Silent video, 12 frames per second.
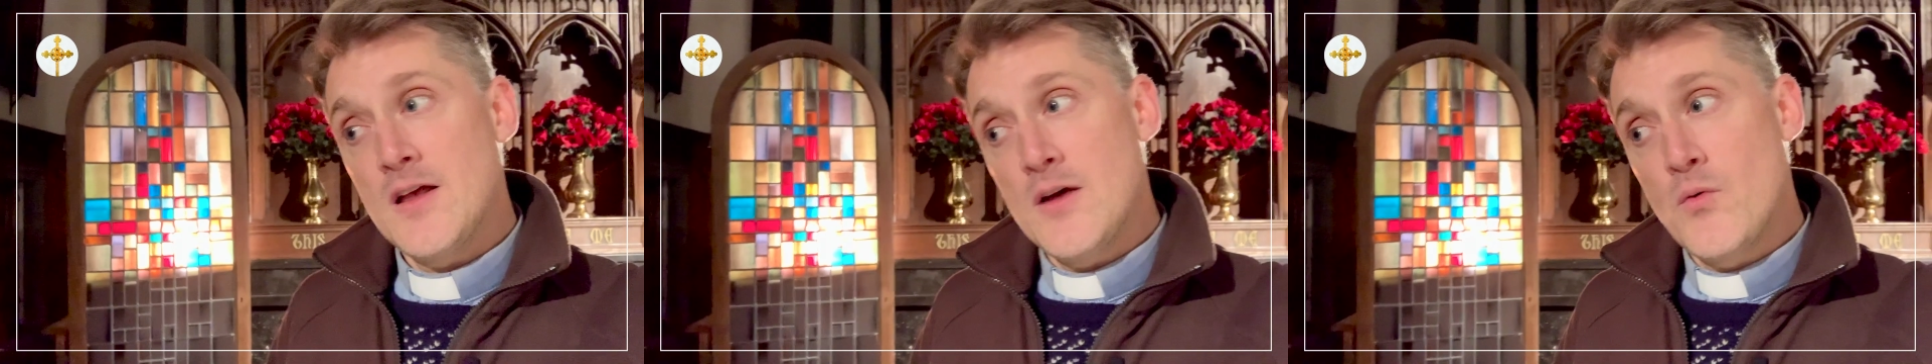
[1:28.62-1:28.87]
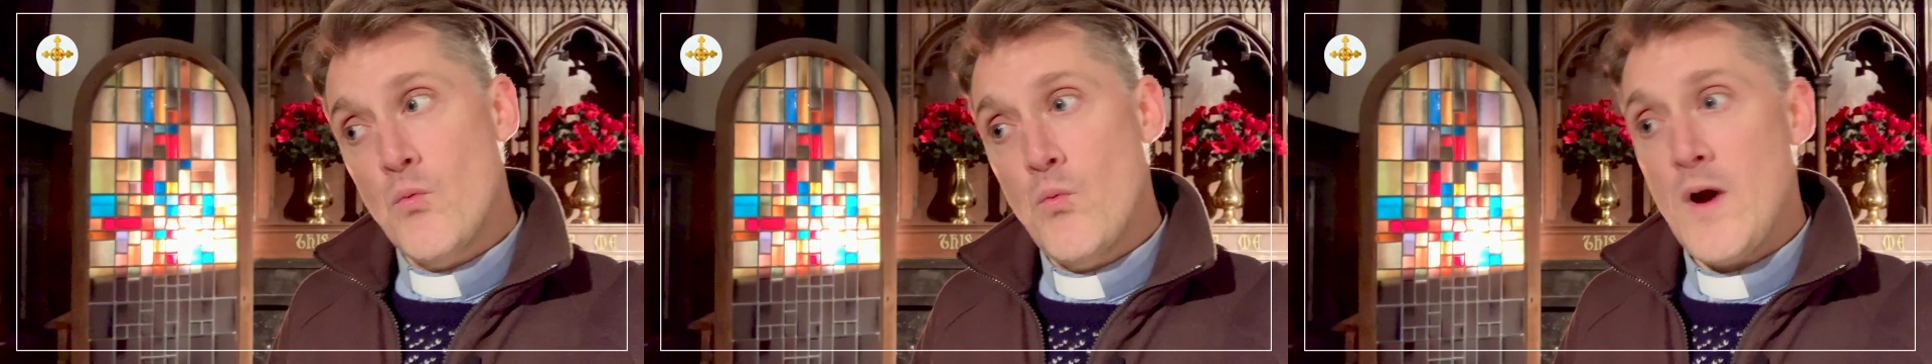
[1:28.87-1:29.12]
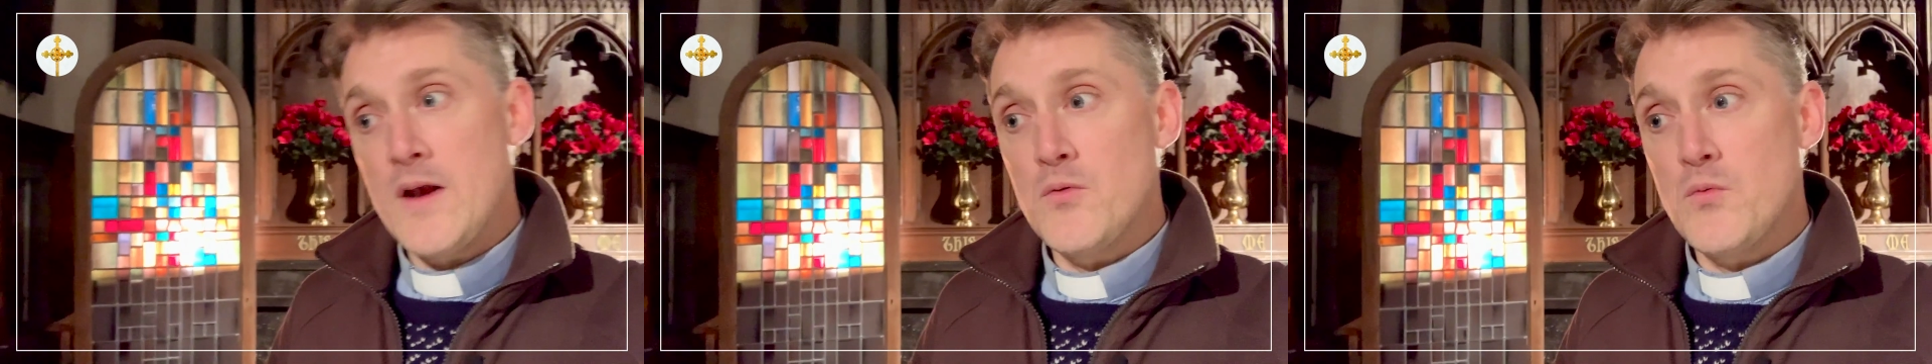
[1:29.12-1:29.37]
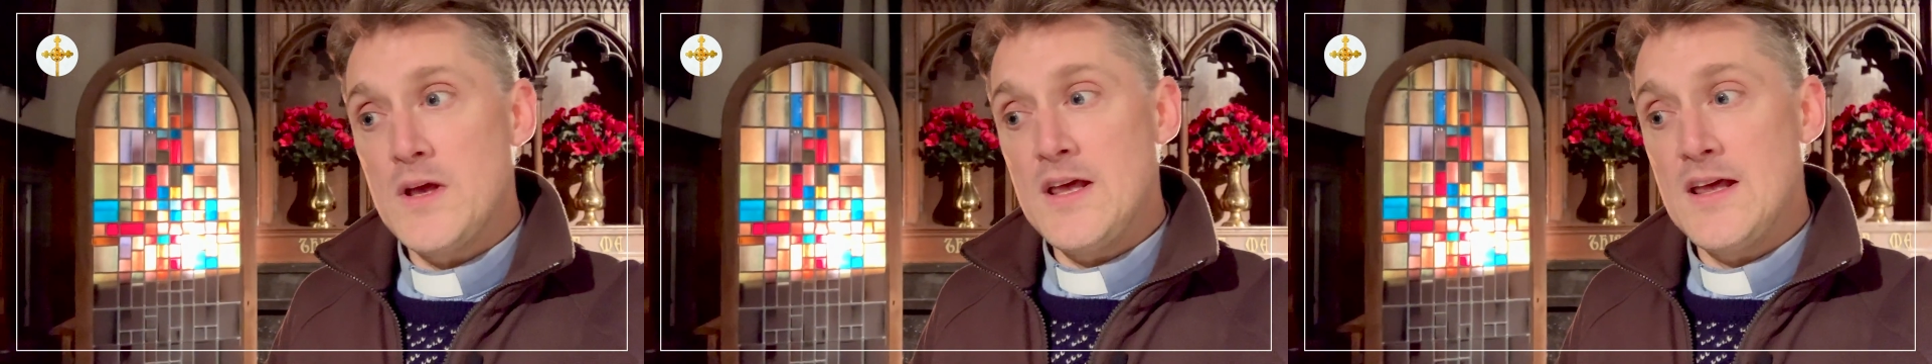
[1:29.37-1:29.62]

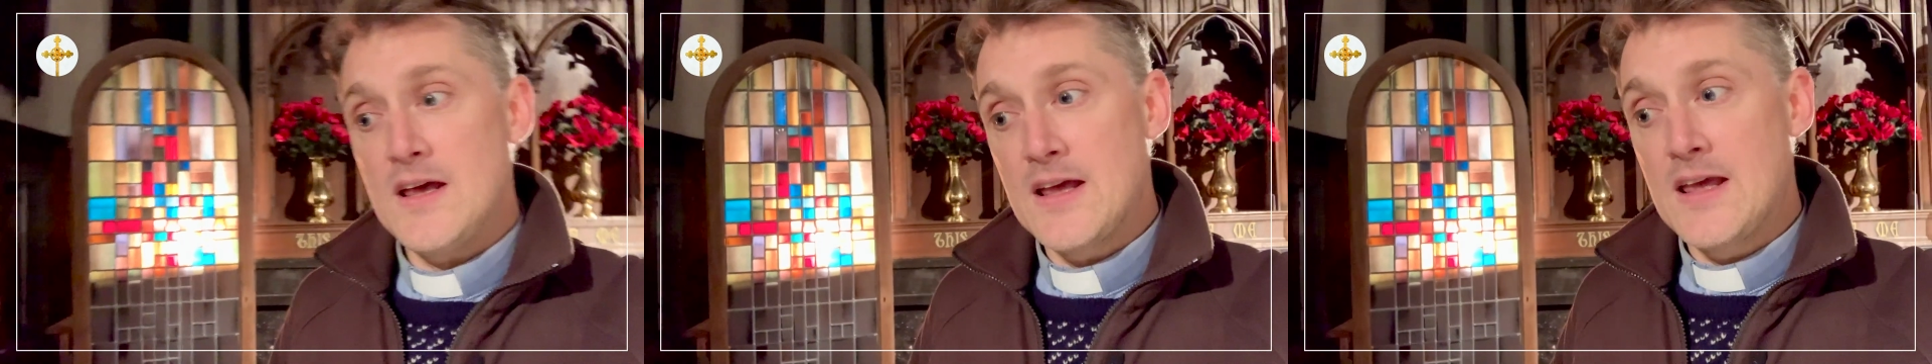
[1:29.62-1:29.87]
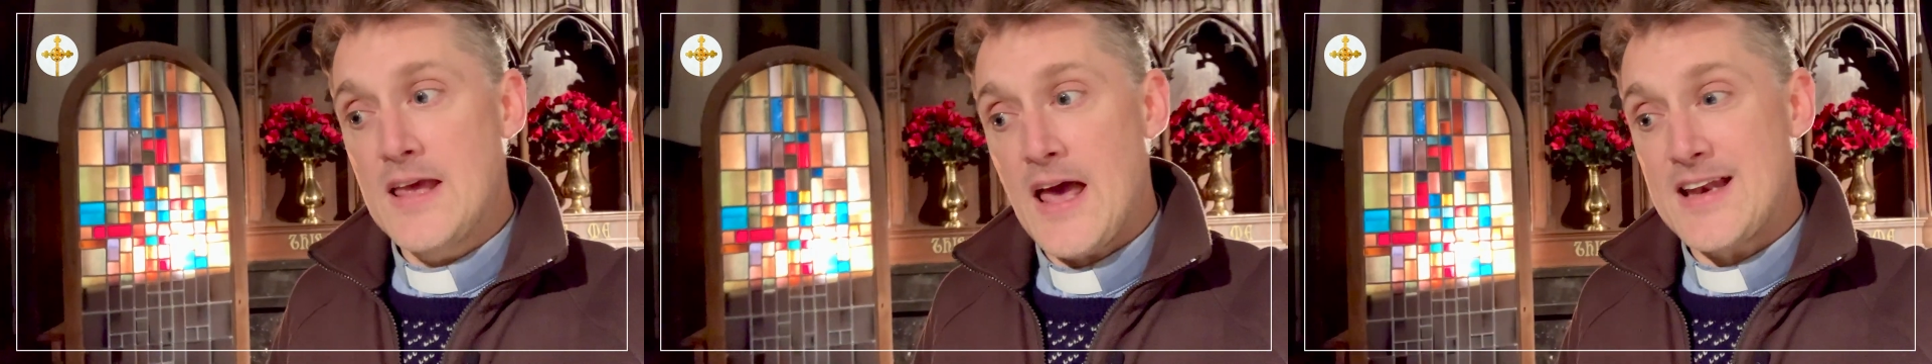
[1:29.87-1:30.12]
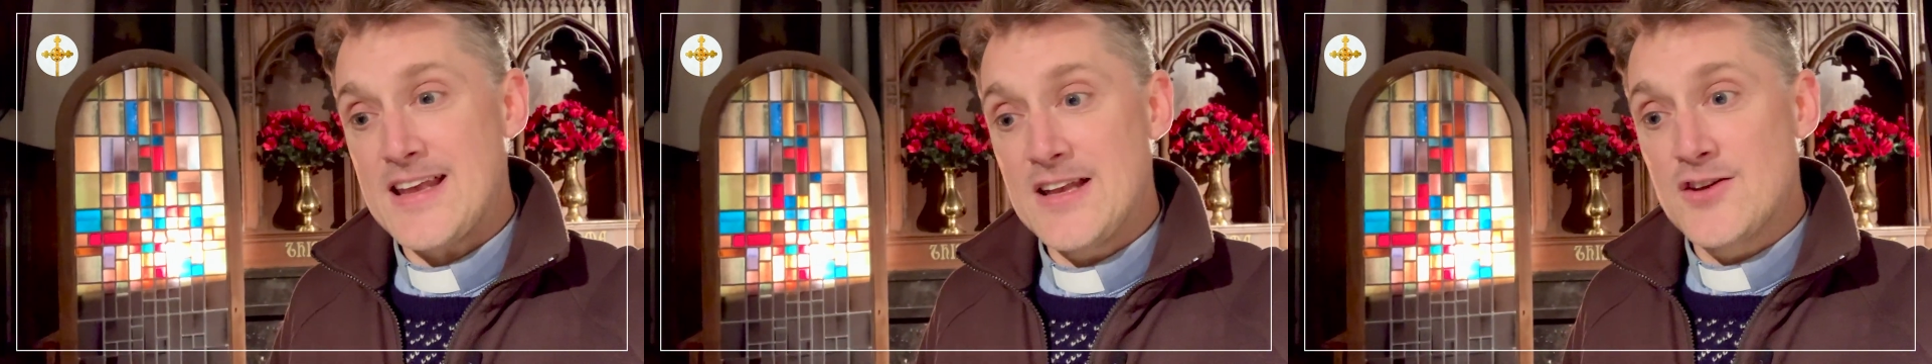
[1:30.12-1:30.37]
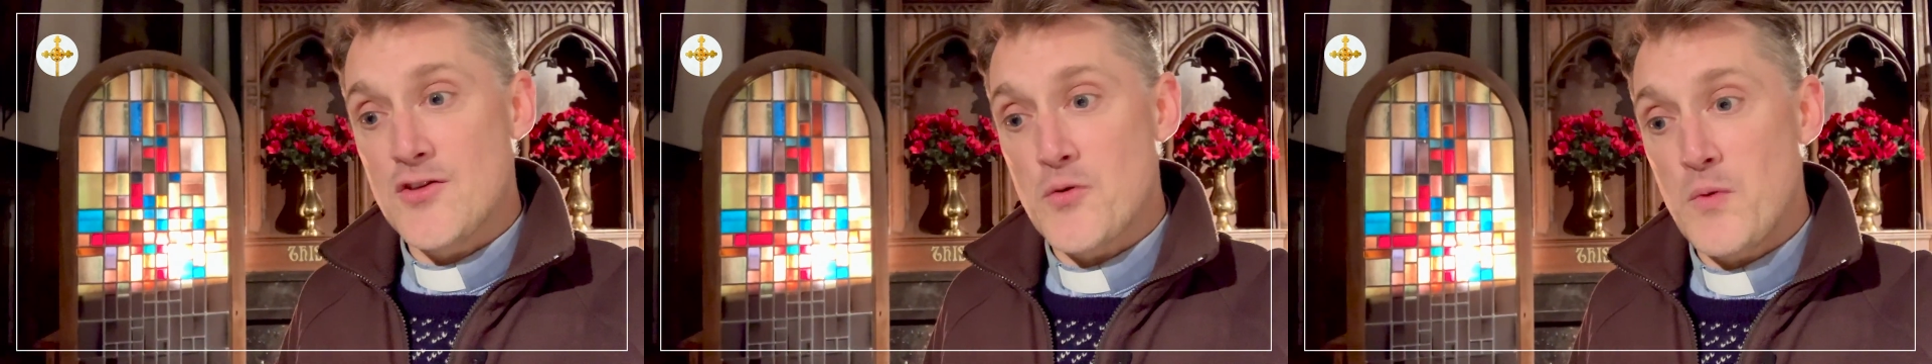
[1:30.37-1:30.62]
When we get
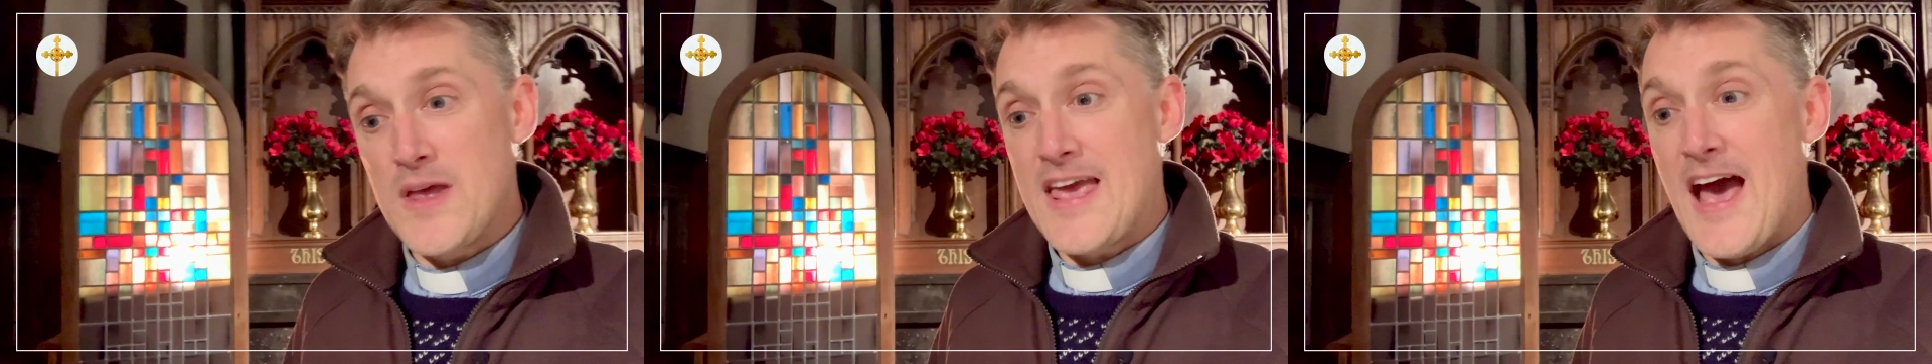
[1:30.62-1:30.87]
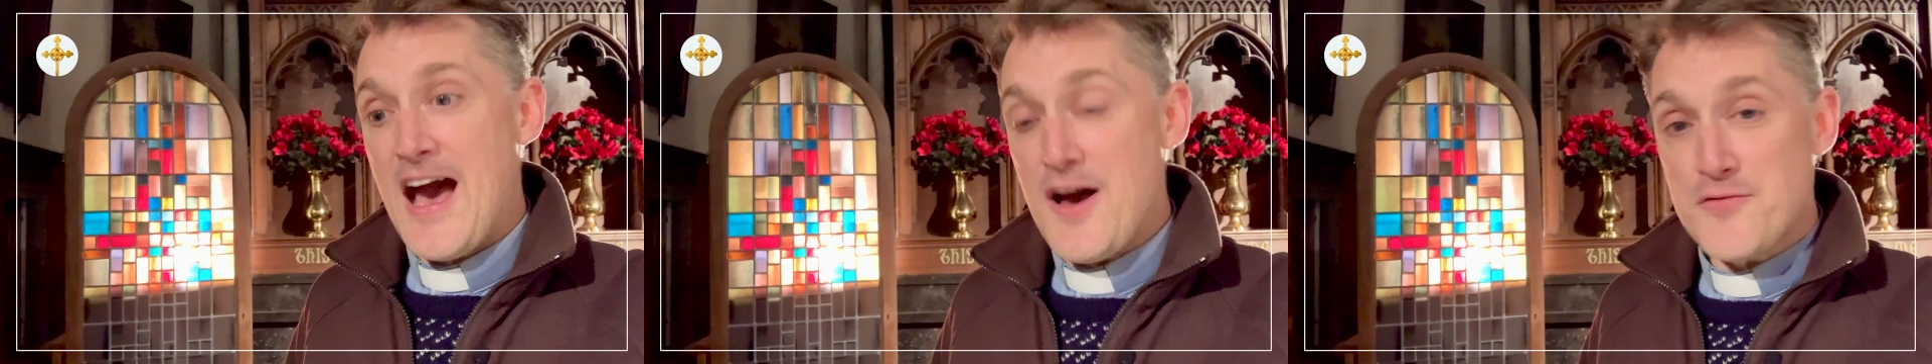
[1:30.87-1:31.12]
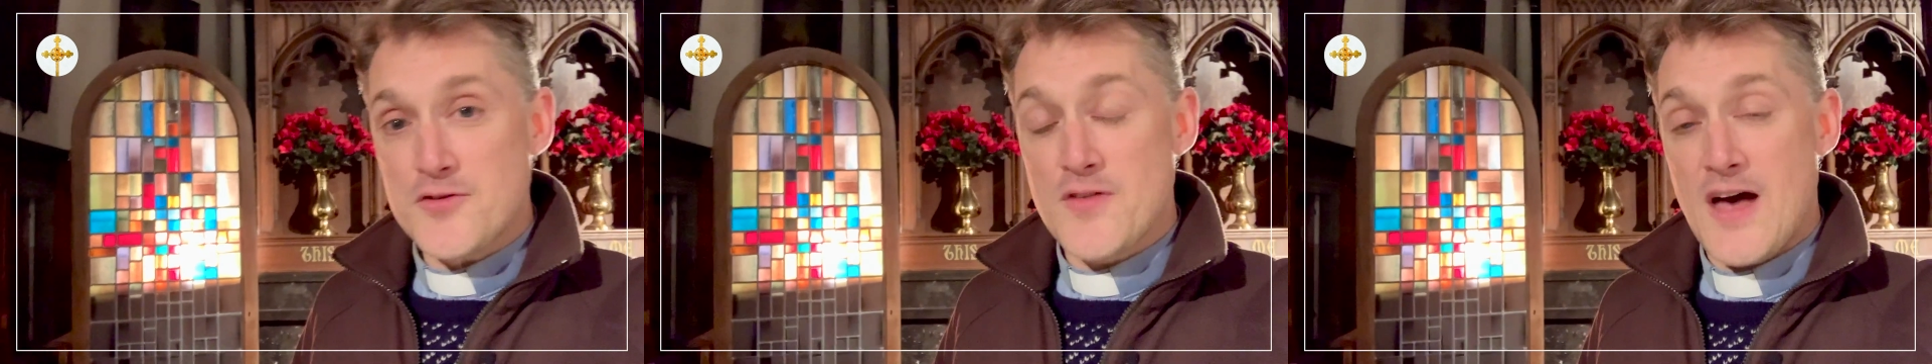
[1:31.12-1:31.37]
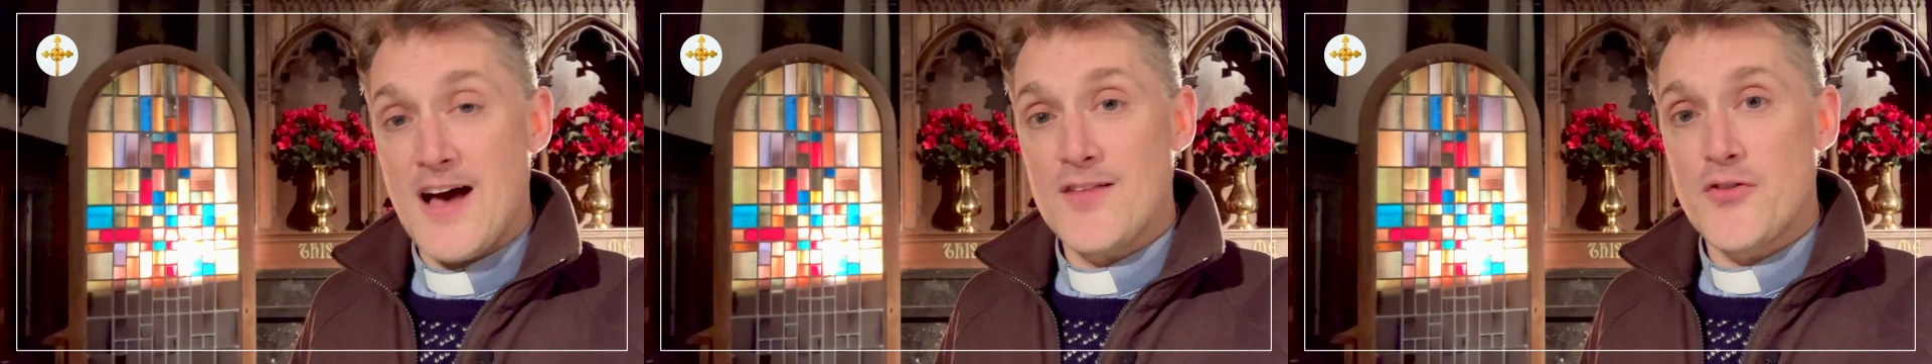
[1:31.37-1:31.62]
into the week after
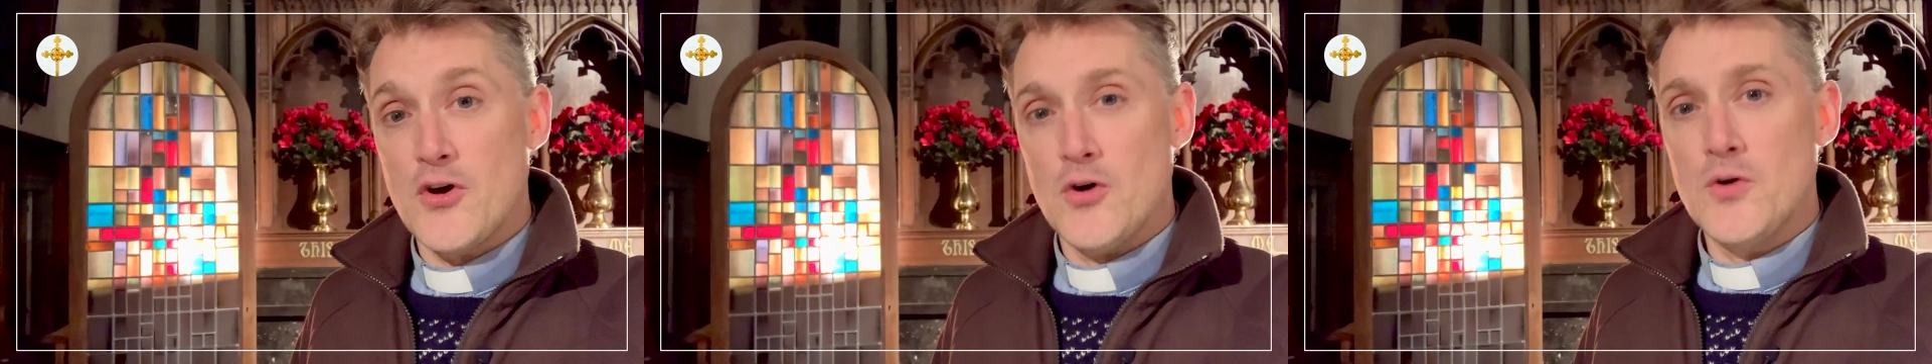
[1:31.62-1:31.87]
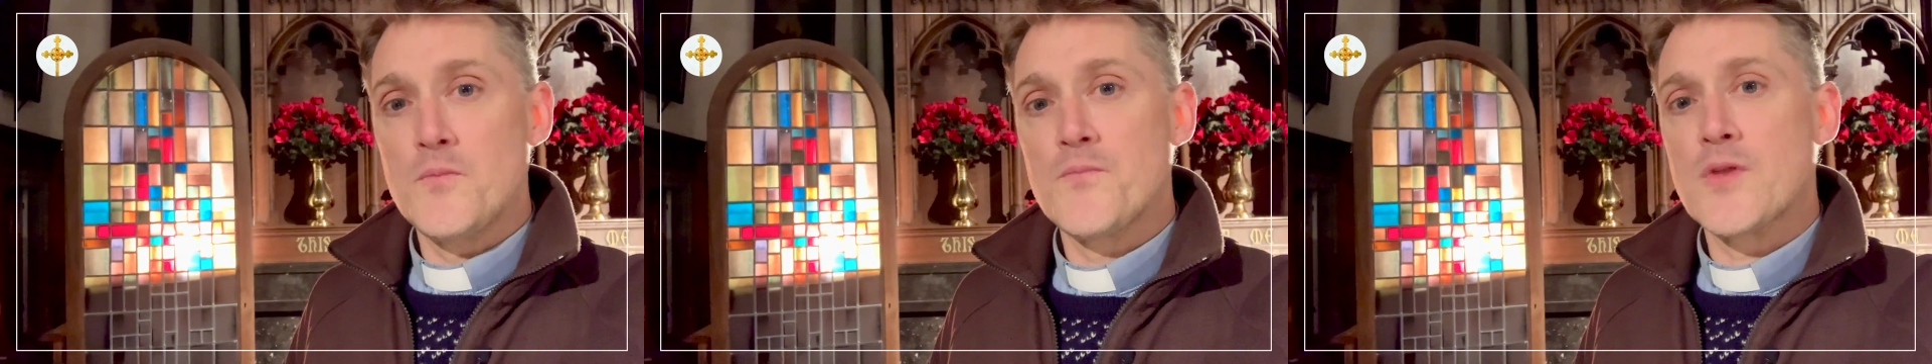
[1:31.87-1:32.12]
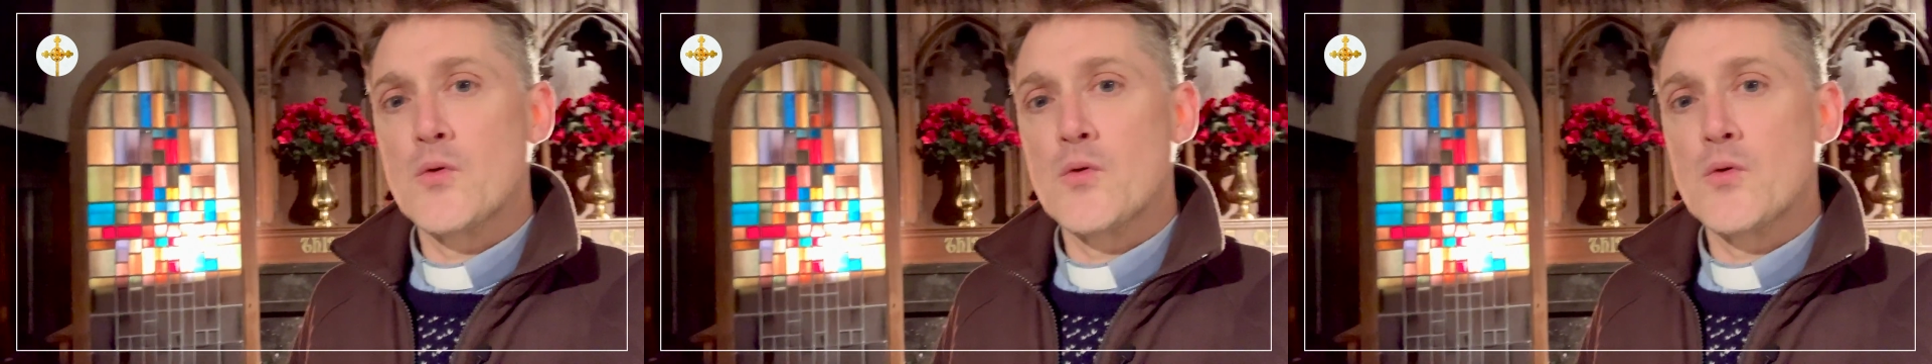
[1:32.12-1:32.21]
that, though,